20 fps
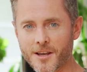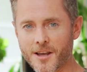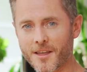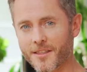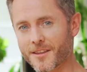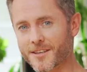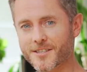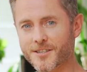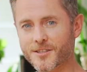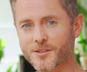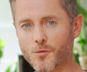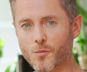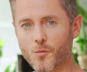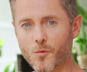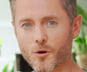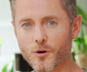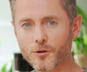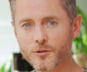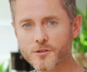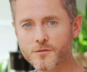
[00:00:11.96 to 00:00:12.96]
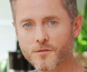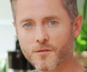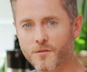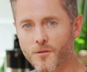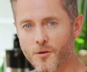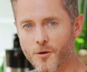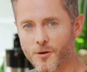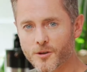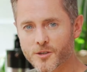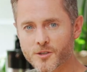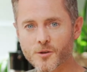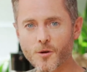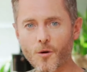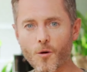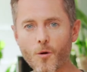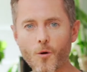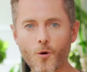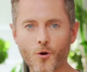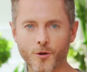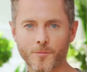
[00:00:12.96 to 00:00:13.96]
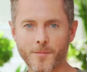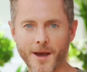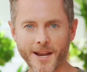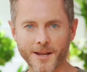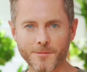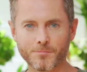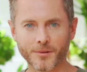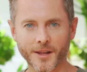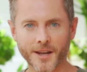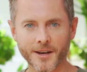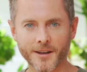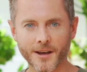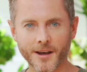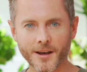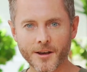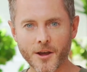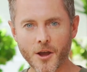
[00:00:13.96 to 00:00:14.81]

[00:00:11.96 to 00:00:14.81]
This is the world's first automatic blender